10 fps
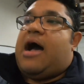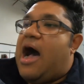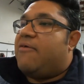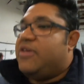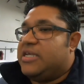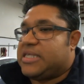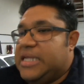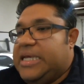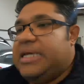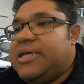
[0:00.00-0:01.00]

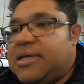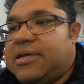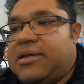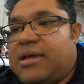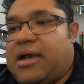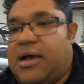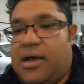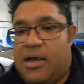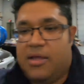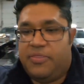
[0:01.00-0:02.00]
Obviously,
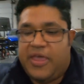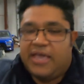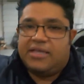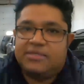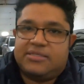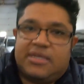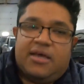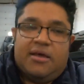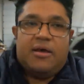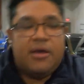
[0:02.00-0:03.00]
parts
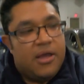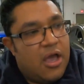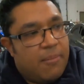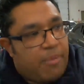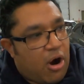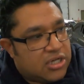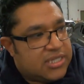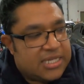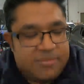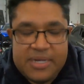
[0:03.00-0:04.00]

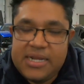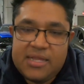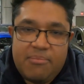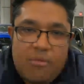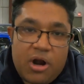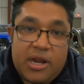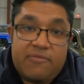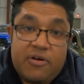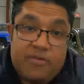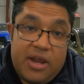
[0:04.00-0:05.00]
that's been in the
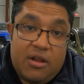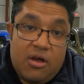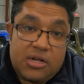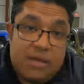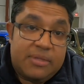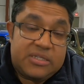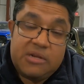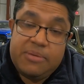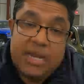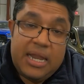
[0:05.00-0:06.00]
market for a very long time, there's going
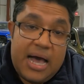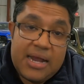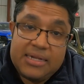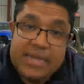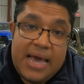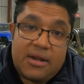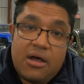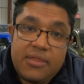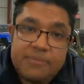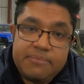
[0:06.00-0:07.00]
to be a lot of data
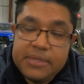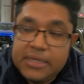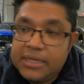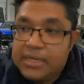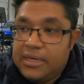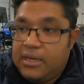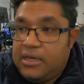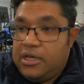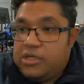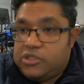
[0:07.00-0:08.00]
on them.
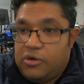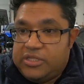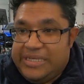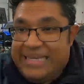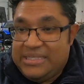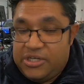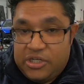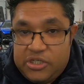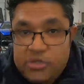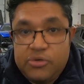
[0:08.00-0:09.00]
So it's easier
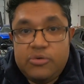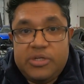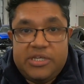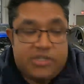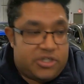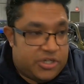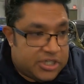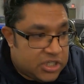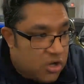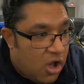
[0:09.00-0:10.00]
to tune, easier to
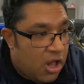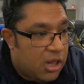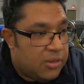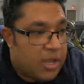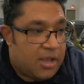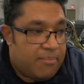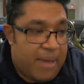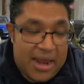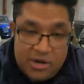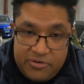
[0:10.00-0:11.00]
install,
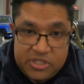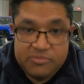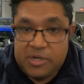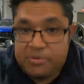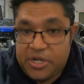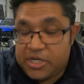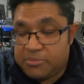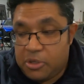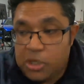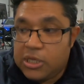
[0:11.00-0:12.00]
mannerisms are
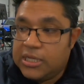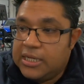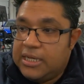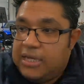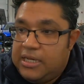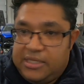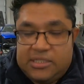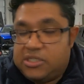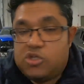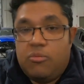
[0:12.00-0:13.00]
predictable. There's
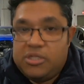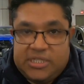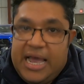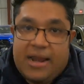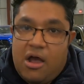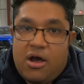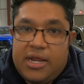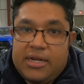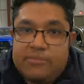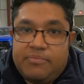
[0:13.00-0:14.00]
just so much data on
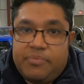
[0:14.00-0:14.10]
it.